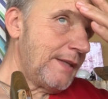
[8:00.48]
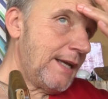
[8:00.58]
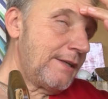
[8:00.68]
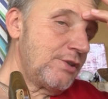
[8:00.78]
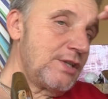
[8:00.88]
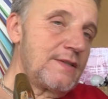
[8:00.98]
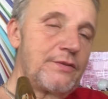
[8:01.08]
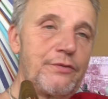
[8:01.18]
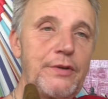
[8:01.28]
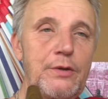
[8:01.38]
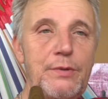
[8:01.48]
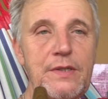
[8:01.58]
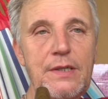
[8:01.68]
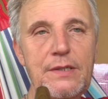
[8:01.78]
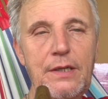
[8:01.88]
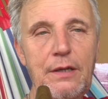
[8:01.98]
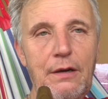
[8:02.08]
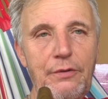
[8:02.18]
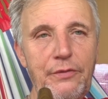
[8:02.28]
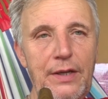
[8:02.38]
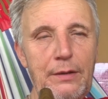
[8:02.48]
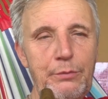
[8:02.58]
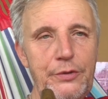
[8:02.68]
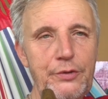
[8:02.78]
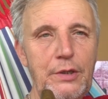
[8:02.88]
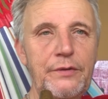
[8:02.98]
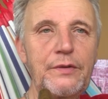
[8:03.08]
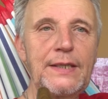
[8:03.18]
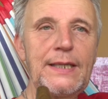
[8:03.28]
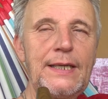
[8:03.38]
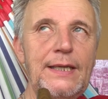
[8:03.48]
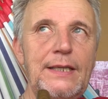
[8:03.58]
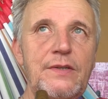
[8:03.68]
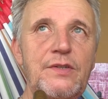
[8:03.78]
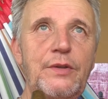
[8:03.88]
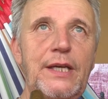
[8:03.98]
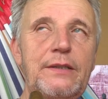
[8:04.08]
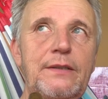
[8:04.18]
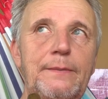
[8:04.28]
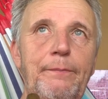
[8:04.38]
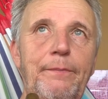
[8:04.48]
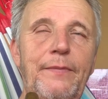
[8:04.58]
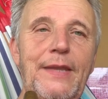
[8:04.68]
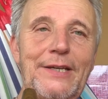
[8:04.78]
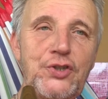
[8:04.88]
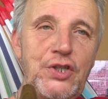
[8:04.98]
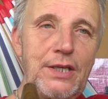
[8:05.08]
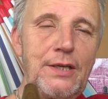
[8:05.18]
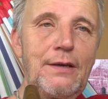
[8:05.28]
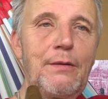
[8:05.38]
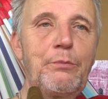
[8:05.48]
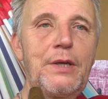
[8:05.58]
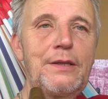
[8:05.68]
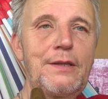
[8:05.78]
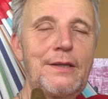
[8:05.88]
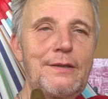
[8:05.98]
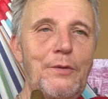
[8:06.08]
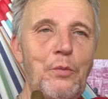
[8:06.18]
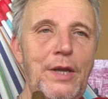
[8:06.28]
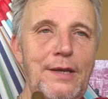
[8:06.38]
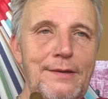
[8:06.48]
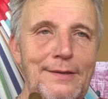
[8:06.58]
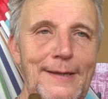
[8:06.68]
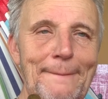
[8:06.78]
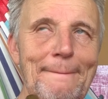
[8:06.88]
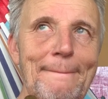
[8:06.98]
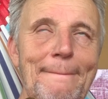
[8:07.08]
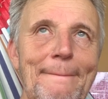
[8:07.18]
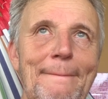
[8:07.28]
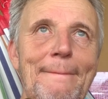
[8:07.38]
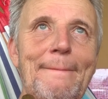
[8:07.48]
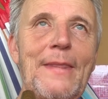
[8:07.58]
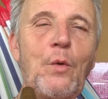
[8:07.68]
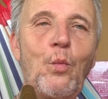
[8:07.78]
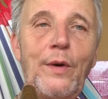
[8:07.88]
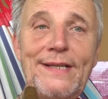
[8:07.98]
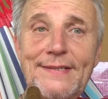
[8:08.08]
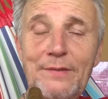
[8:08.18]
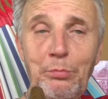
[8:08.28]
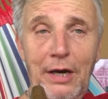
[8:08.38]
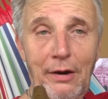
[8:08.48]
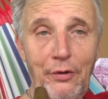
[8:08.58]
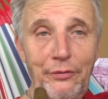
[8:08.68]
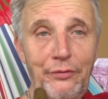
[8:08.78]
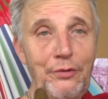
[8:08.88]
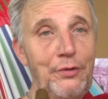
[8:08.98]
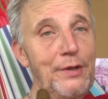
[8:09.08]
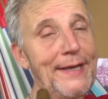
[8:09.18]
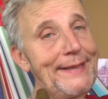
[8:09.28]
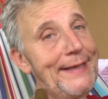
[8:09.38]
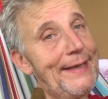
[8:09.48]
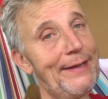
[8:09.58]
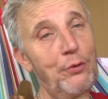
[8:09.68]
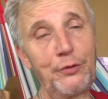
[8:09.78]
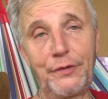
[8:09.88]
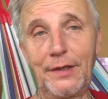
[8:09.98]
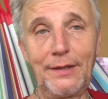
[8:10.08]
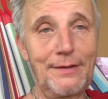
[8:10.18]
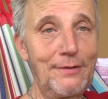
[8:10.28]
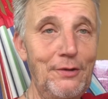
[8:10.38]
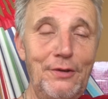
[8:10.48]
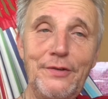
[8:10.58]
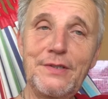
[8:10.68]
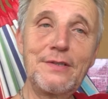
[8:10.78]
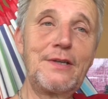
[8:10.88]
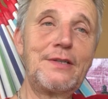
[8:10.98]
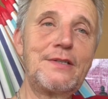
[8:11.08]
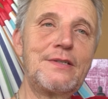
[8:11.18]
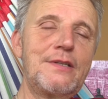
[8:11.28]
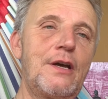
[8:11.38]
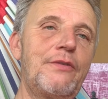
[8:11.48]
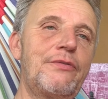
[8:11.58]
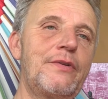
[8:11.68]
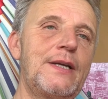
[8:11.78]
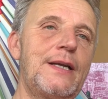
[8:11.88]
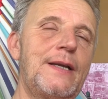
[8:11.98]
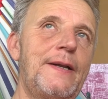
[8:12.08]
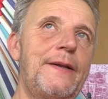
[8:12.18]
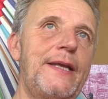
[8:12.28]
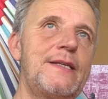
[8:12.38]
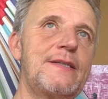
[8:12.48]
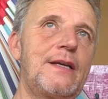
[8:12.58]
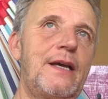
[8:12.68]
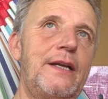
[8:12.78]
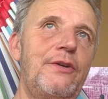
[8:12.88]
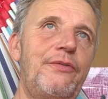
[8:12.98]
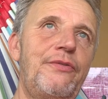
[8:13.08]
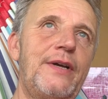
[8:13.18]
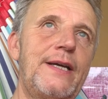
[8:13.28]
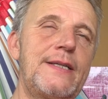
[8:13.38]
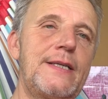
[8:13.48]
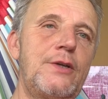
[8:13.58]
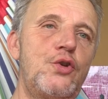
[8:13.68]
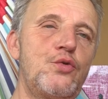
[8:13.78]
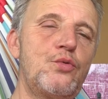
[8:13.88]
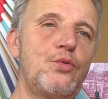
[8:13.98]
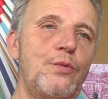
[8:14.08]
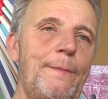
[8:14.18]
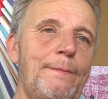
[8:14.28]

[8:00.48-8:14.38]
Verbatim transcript: energies and frequencies that are available to us. So that, that shaking up and that awakening, whilst powerful and chaotic and all this kind of stuff, is kind of finding you